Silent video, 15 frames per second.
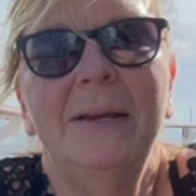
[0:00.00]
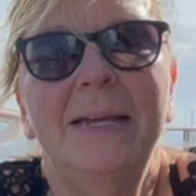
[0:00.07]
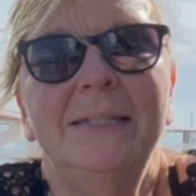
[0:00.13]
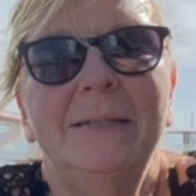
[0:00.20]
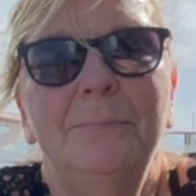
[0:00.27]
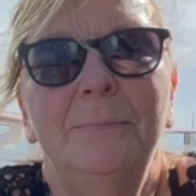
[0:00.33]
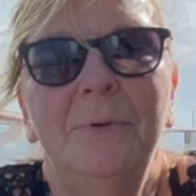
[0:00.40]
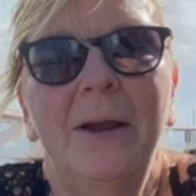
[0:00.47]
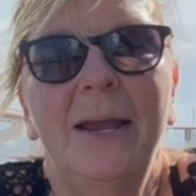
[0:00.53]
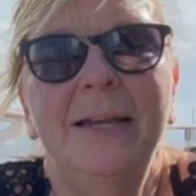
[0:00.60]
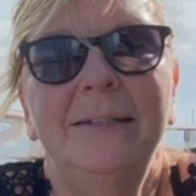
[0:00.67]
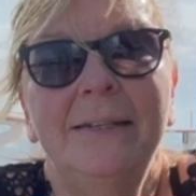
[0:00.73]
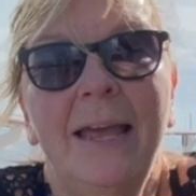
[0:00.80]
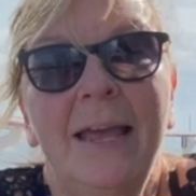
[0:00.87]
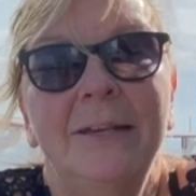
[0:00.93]
nice and
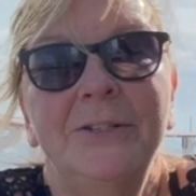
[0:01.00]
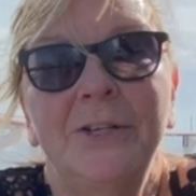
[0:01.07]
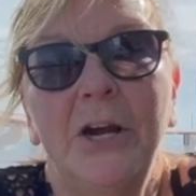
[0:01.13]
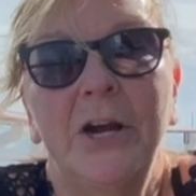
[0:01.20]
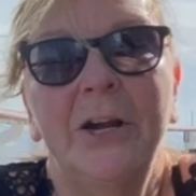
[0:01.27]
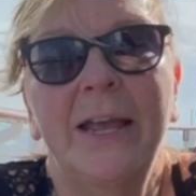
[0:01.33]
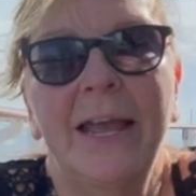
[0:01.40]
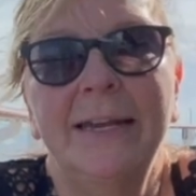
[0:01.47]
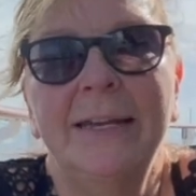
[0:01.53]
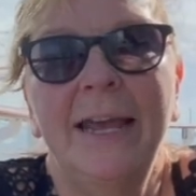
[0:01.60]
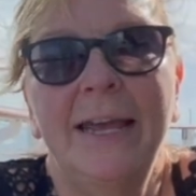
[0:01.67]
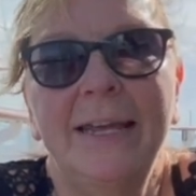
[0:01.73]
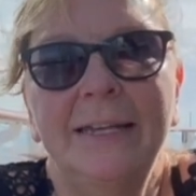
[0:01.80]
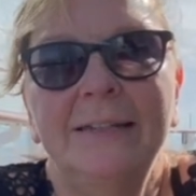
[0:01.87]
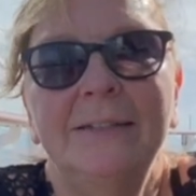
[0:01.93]
bright and dark at
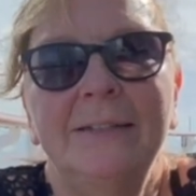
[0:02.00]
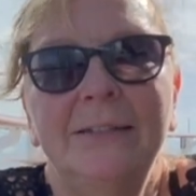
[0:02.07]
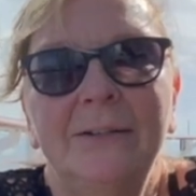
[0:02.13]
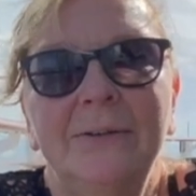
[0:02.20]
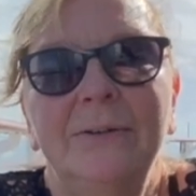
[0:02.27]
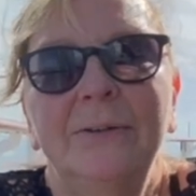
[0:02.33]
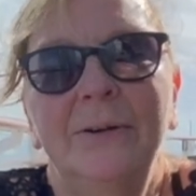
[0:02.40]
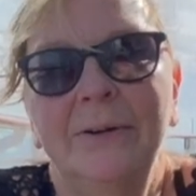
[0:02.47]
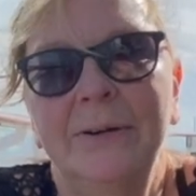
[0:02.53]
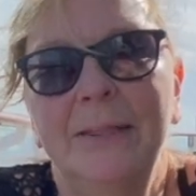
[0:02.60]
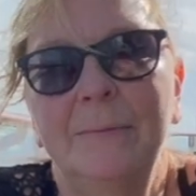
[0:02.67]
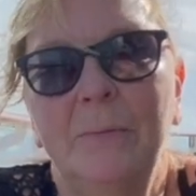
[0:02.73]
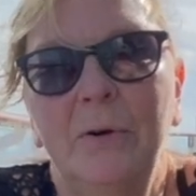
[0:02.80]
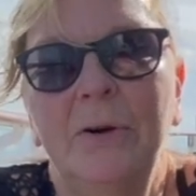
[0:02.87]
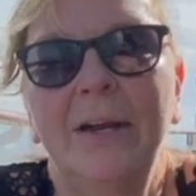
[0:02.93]
night too, or in
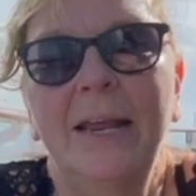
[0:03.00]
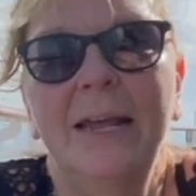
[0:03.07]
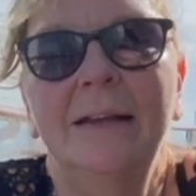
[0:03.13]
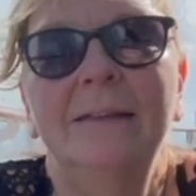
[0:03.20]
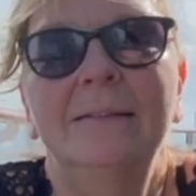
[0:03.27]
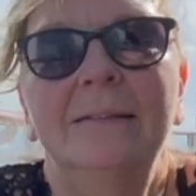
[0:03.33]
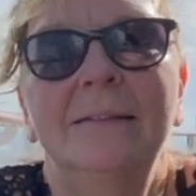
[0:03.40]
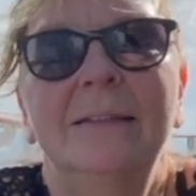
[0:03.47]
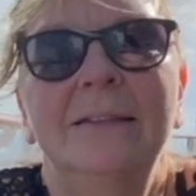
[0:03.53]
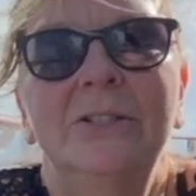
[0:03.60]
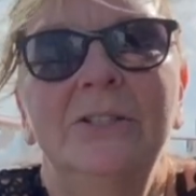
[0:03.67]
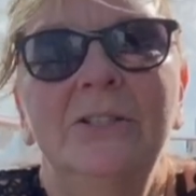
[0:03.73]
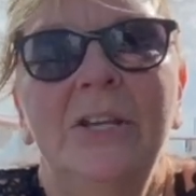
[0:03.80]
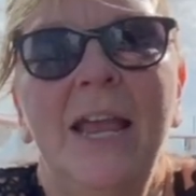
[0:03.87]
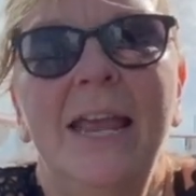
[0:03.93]
the morning. Yeah,
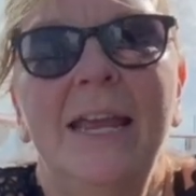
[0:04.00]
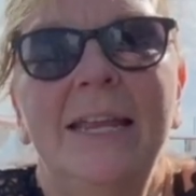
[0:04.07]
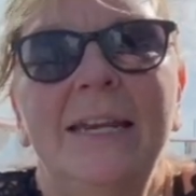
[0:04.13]
the shade